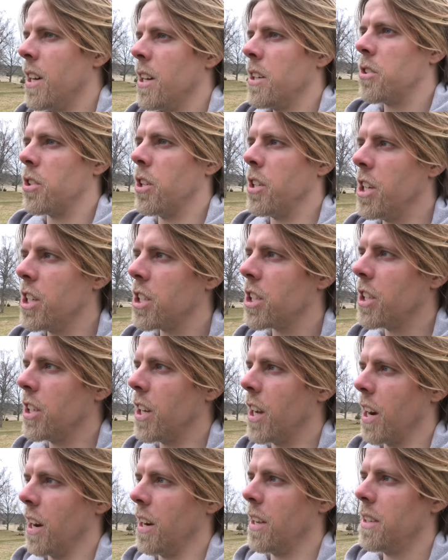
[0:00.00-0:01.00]

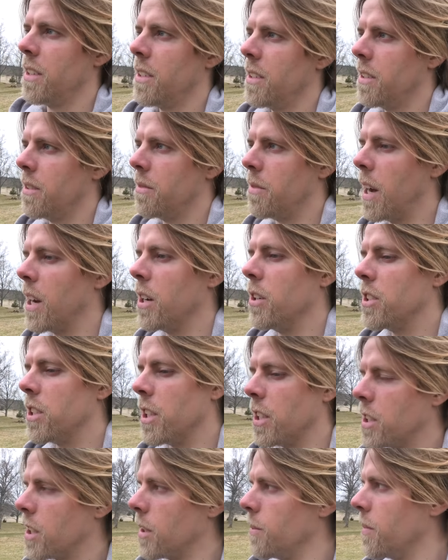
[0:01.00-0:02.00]
traditional value
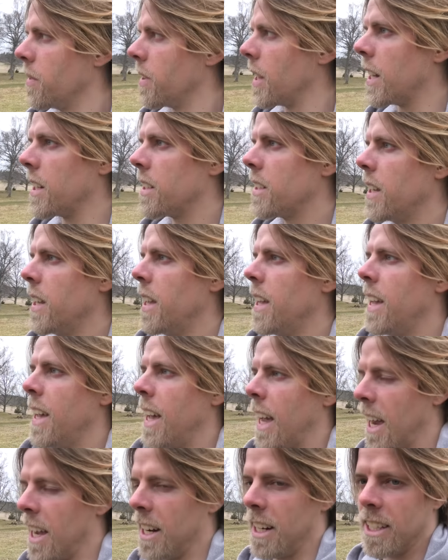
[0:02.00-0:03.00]
system that
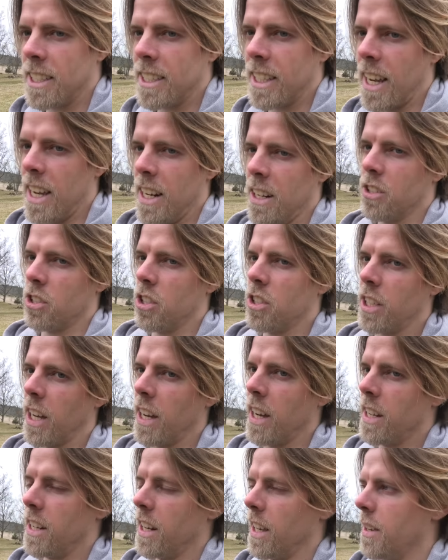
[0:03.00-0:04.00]
any sane
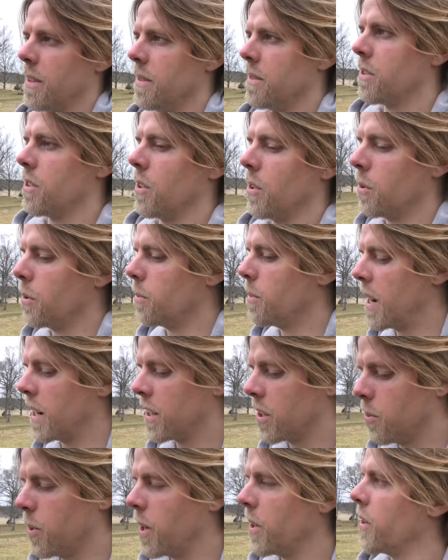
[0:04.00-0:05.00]
society, so no
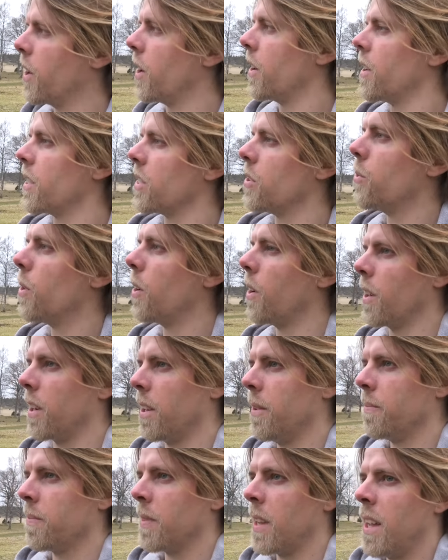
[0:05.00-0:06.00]
matter where you are in the world,
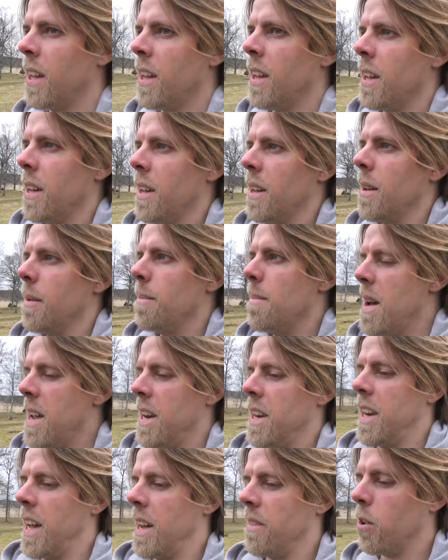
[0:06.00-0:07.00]

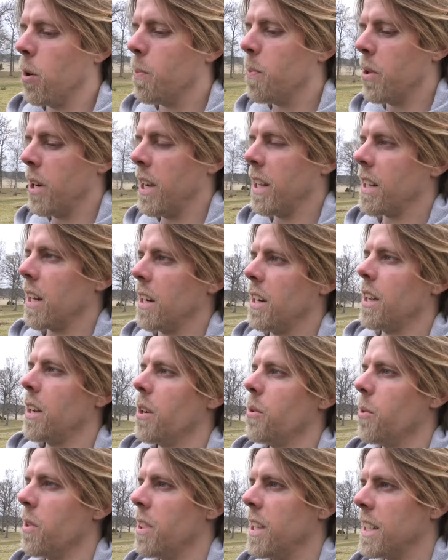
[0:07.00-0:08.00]
men have operated
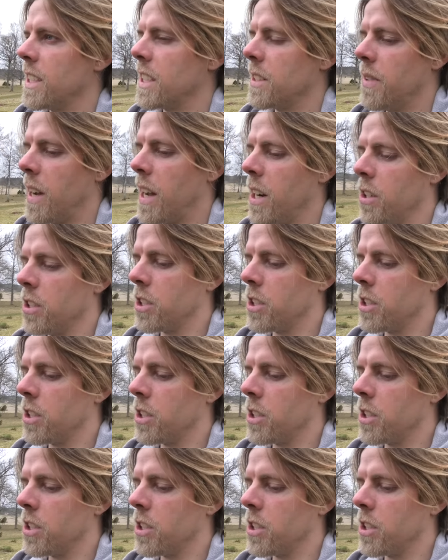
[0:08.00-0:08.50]
with this value